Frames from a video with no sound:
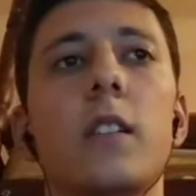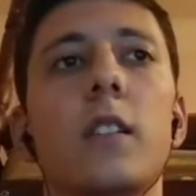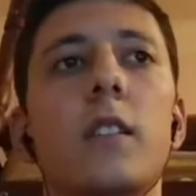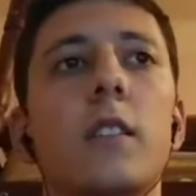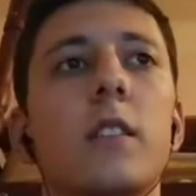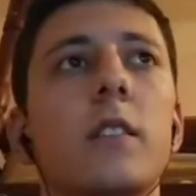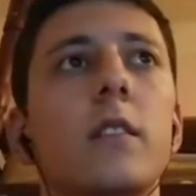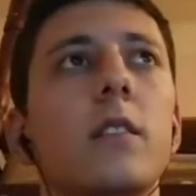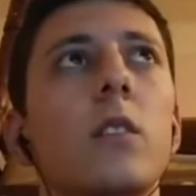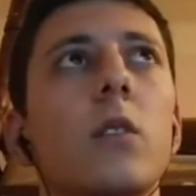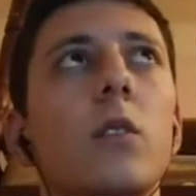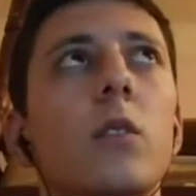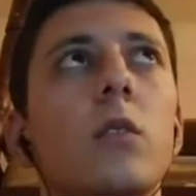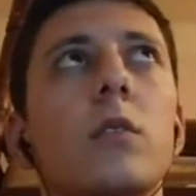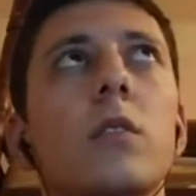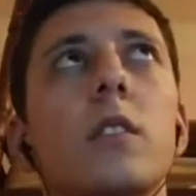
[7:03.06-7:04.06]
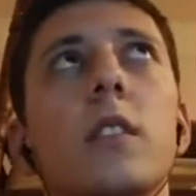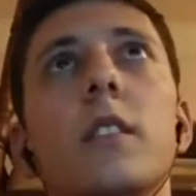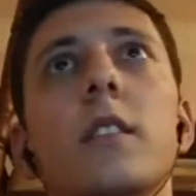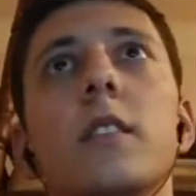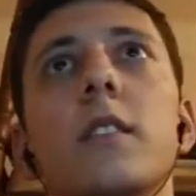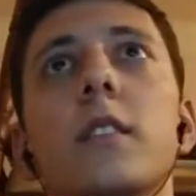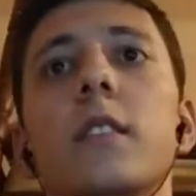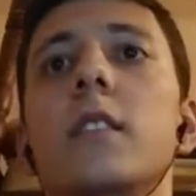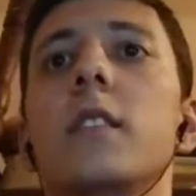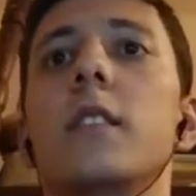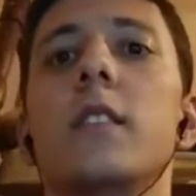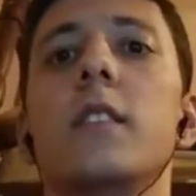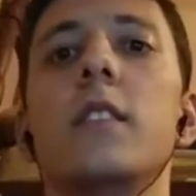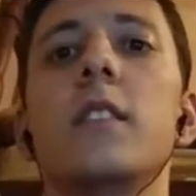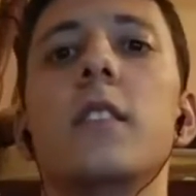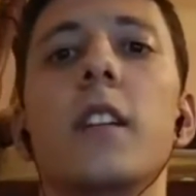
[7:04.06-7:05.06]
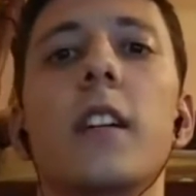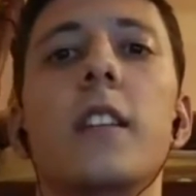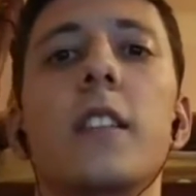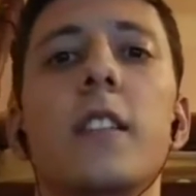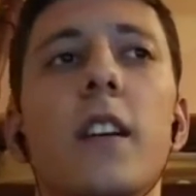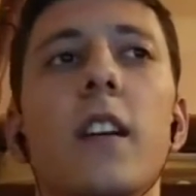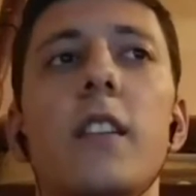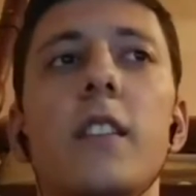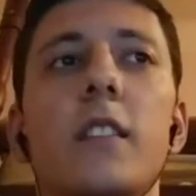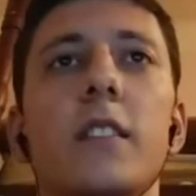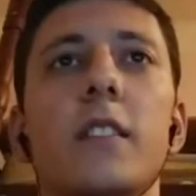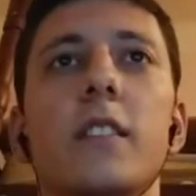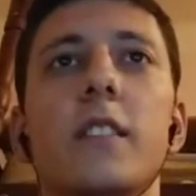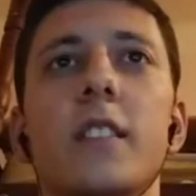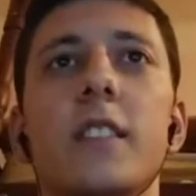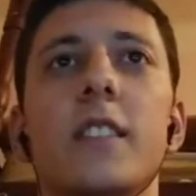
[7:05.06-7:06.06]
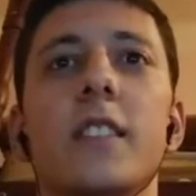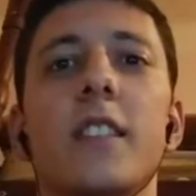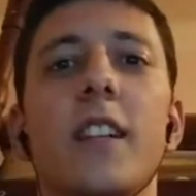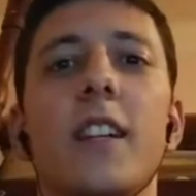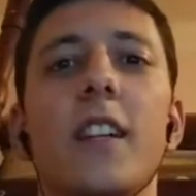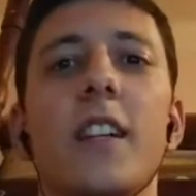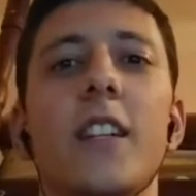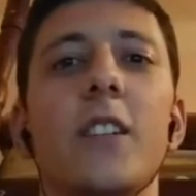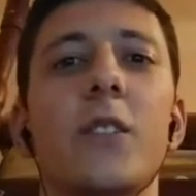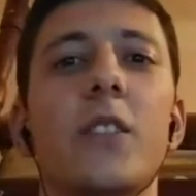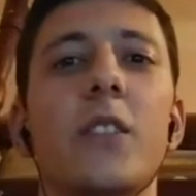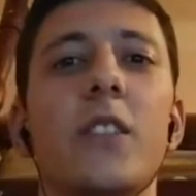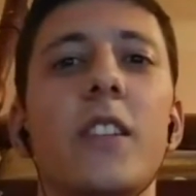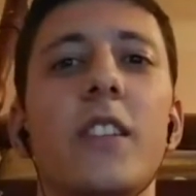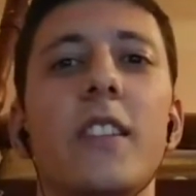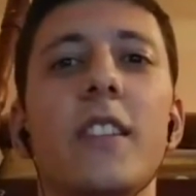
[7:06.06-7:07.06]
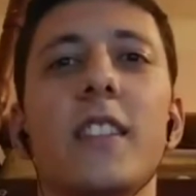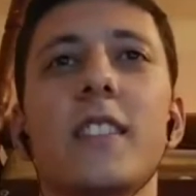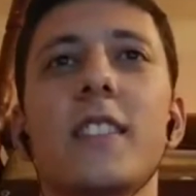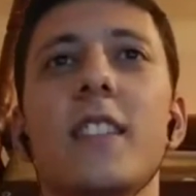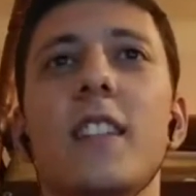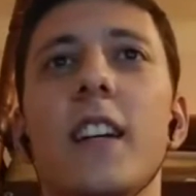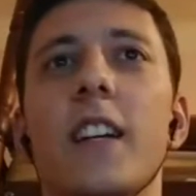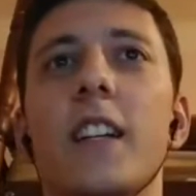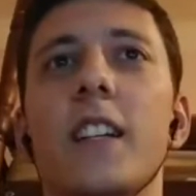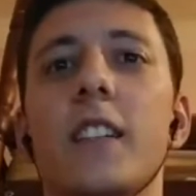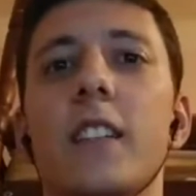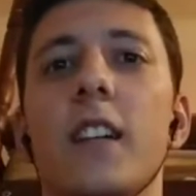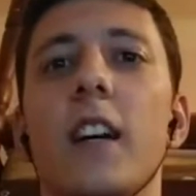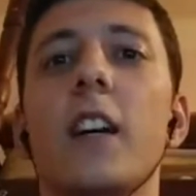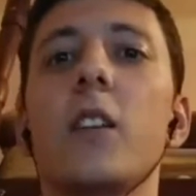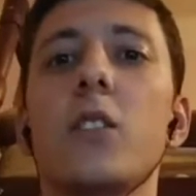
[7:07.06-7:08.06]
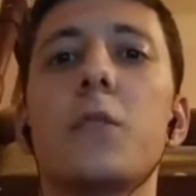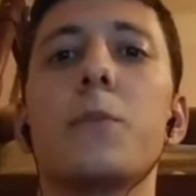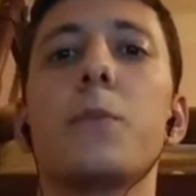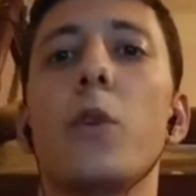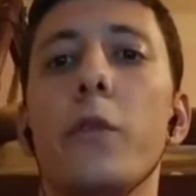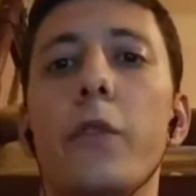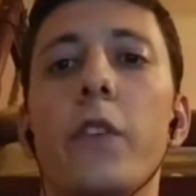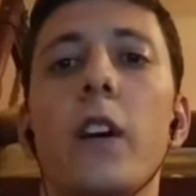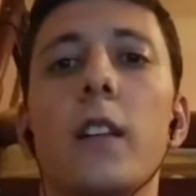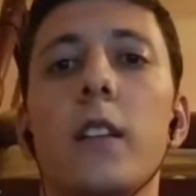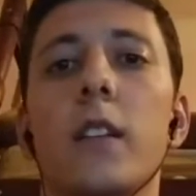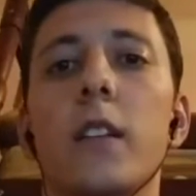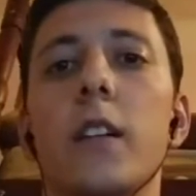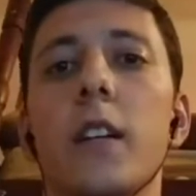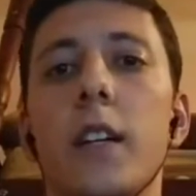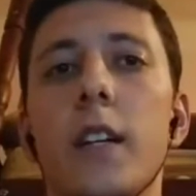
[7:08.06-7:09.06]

and and other Unity things, like I used Profiler.